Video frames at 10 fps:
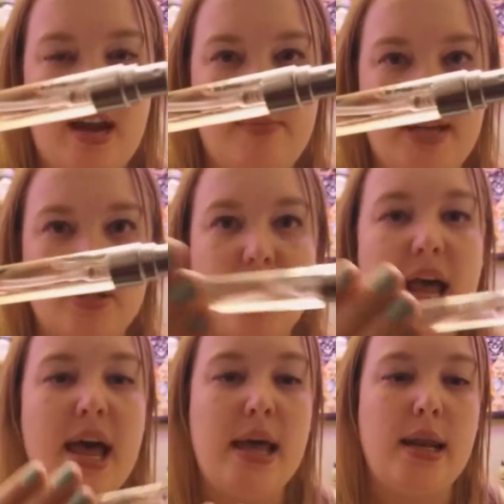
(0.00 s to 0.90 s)
atomizer
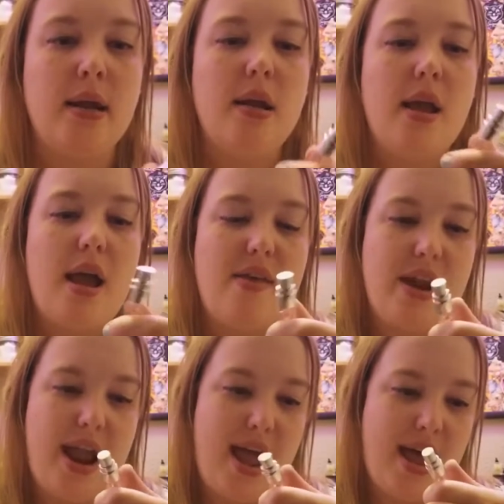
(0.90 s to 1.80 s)
head, and then
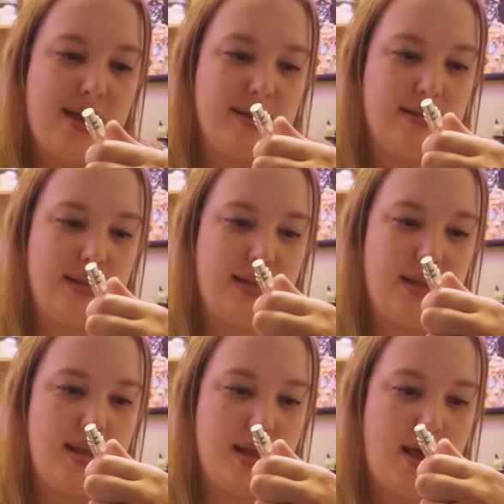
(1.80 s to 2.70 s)
it has
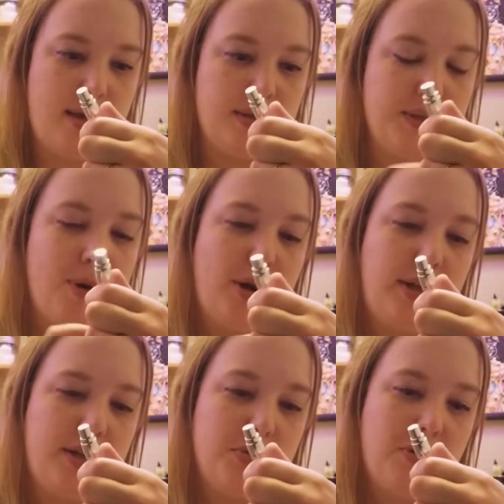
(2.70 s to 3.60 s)
the
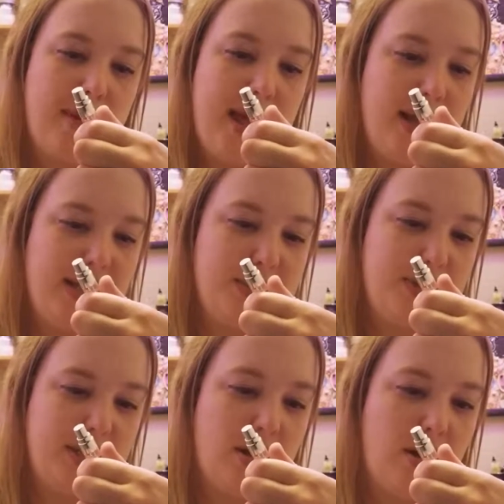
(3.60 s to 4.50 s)
sparkling Sorbet, and this
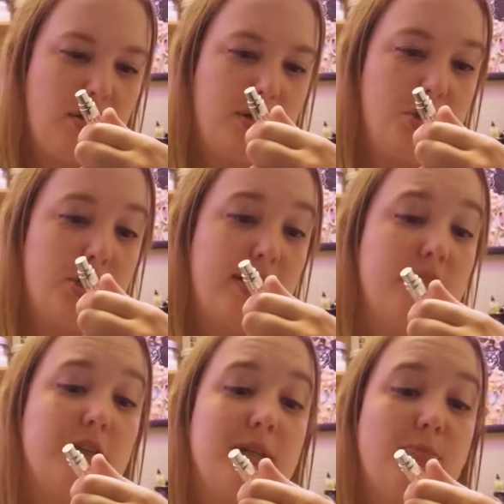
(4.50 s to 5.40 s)
one is called
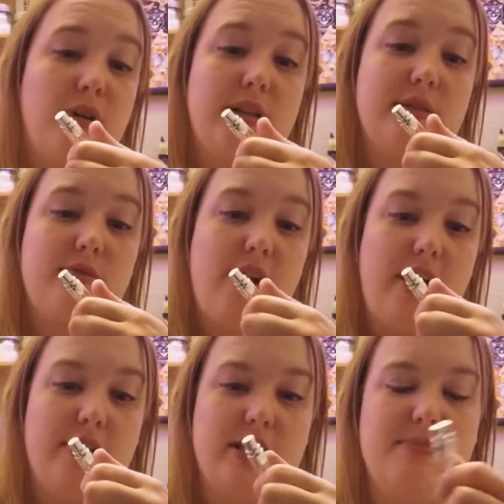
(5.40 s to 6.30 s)
Just a Spritz
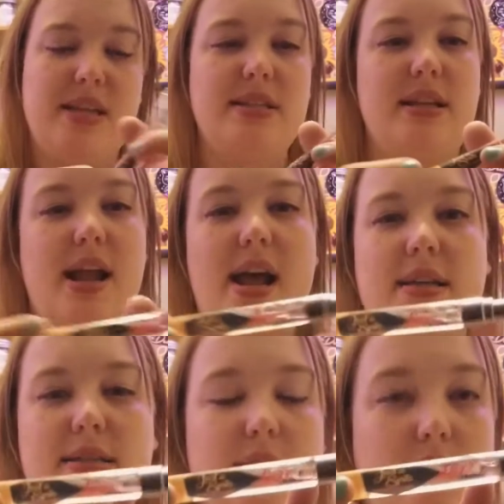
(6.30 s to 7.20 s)
Fragrance Mist, and then it
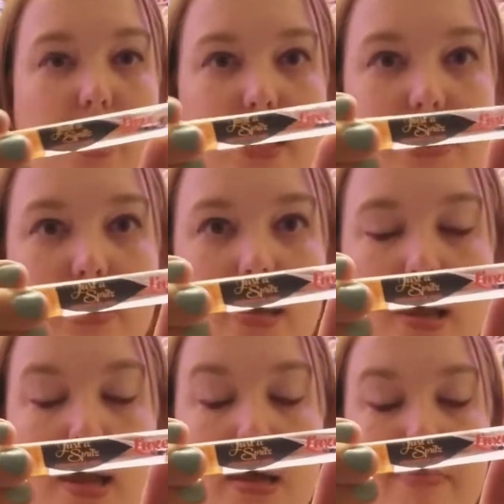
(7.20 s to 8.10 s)
has the Luxe
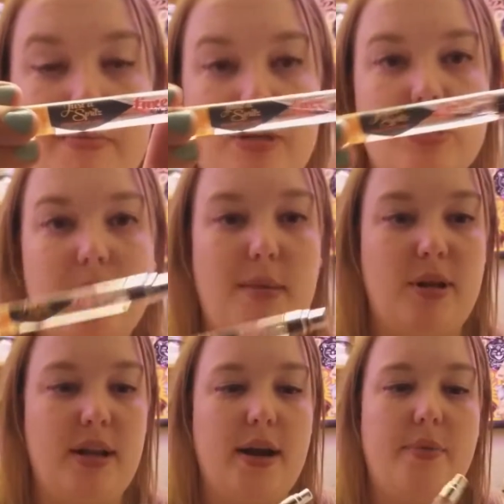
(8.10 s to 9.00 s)
by Mr.
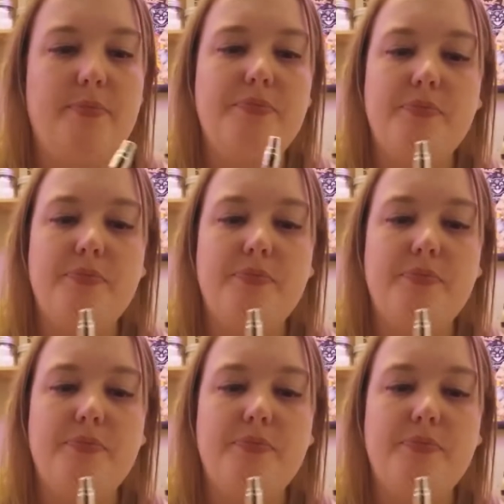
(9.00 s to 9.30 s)
Bubble there.